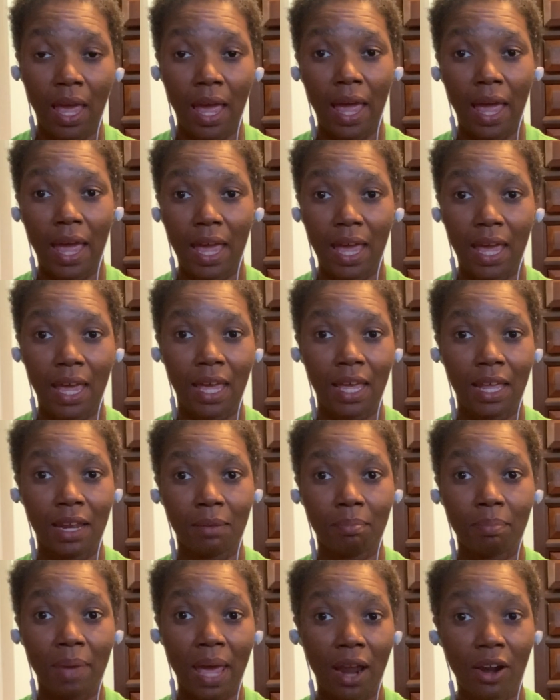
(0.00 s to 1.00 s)

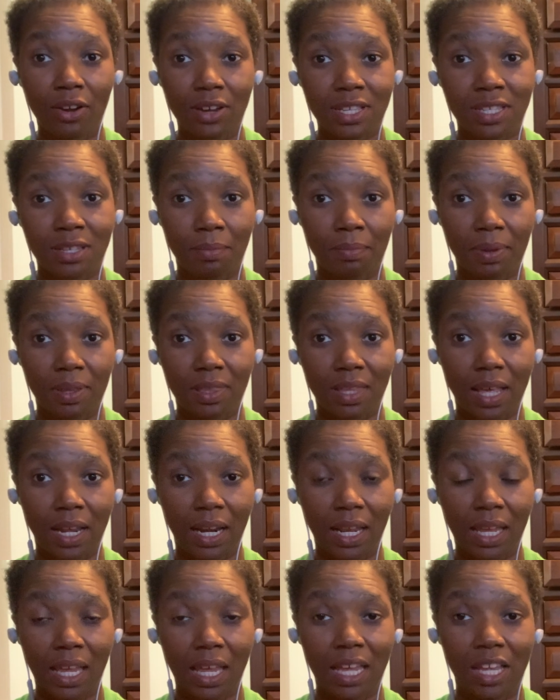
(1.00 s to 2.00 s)
and
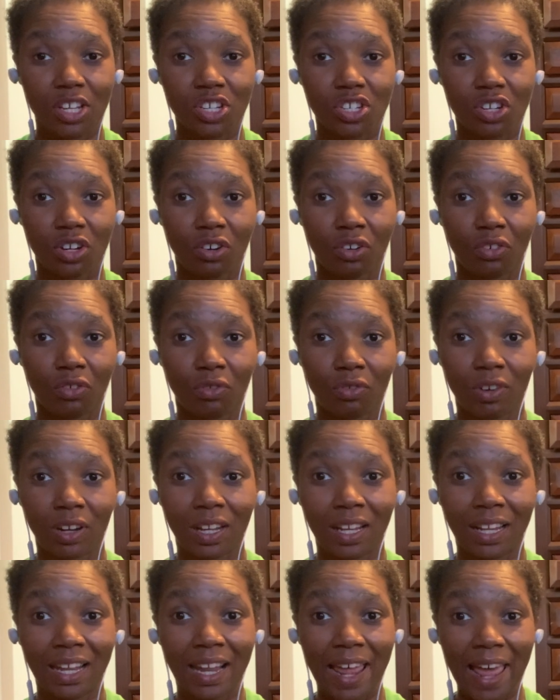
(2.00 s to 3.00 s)
parasympathetic is your
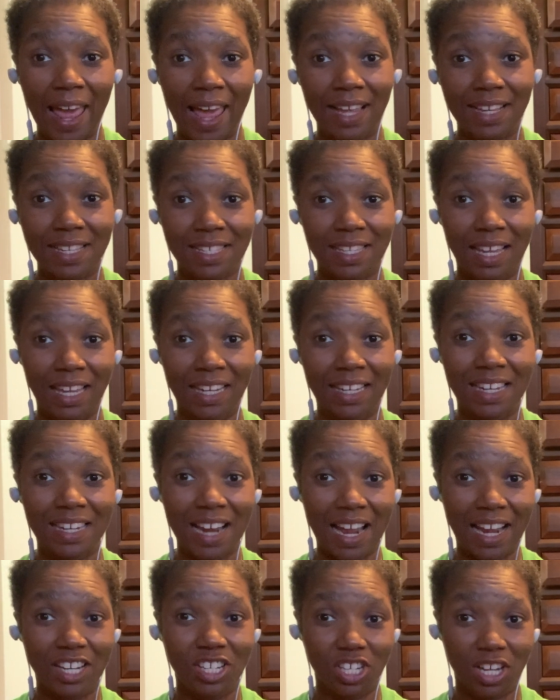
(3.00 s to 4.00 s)
relax and
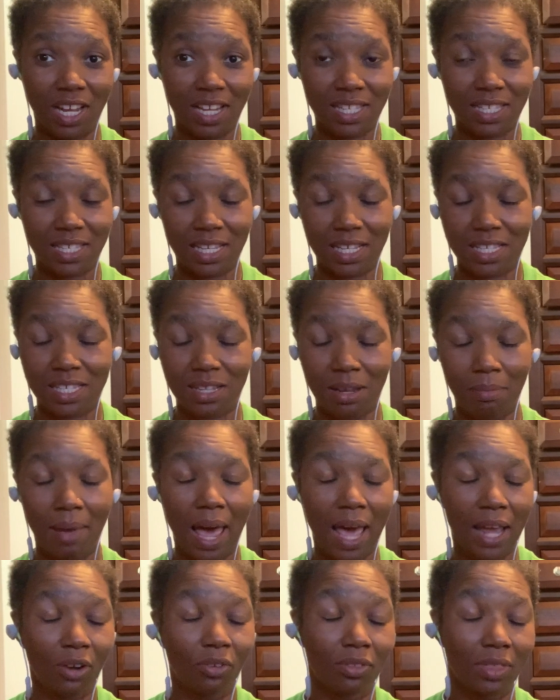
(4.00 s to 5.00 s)
digest system.
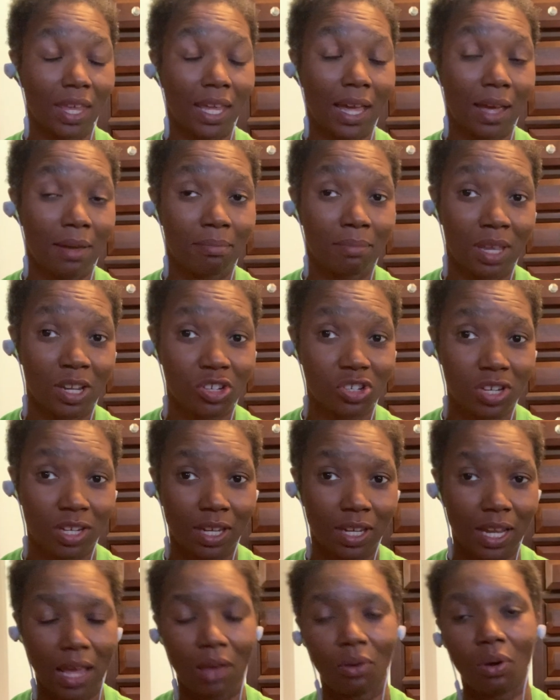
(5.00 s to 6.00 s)
I don't think I mentioned
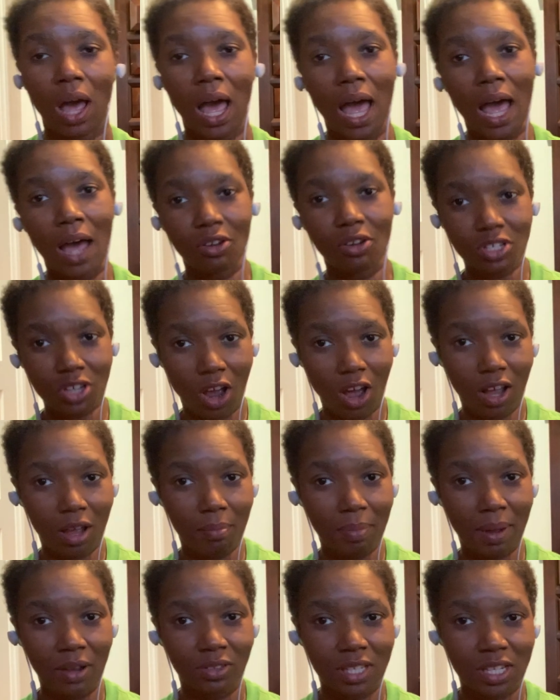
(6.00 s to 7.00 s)
that. I'll talk
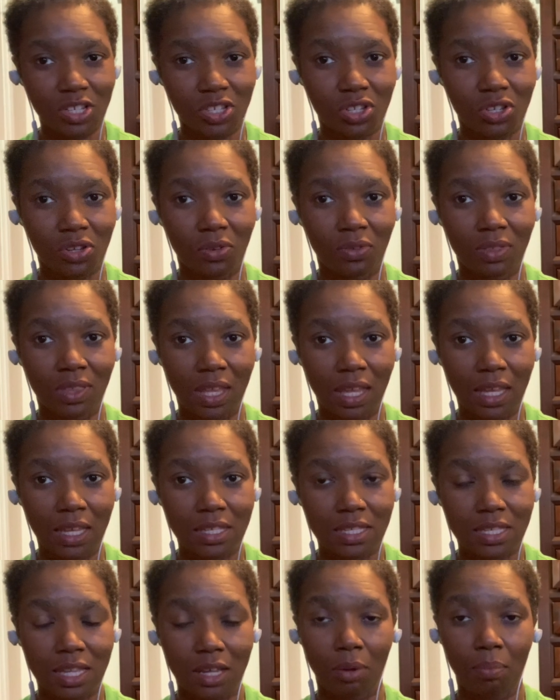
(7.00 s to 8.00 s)
about these two
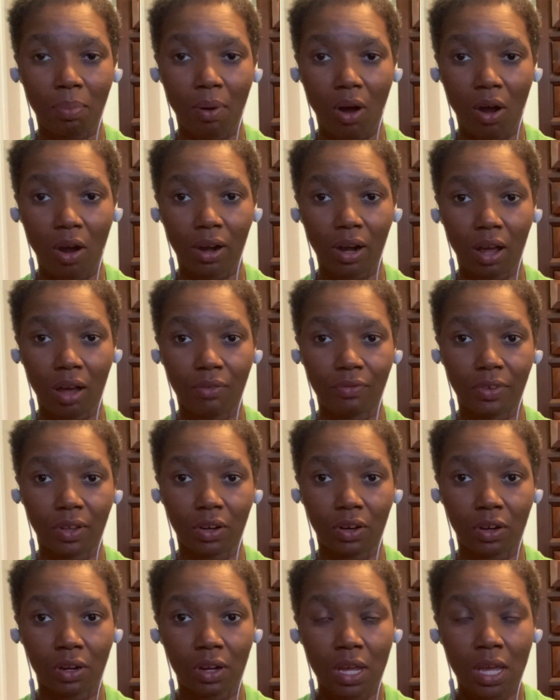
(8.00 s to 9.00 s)
things that are part of
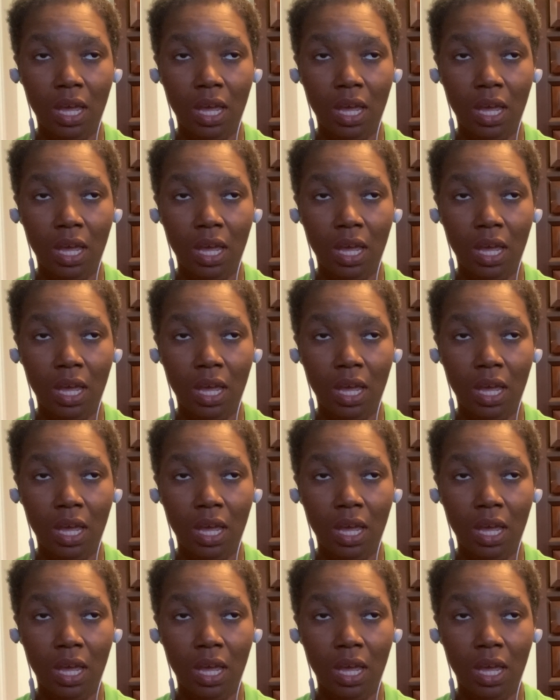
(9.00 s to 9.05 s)
your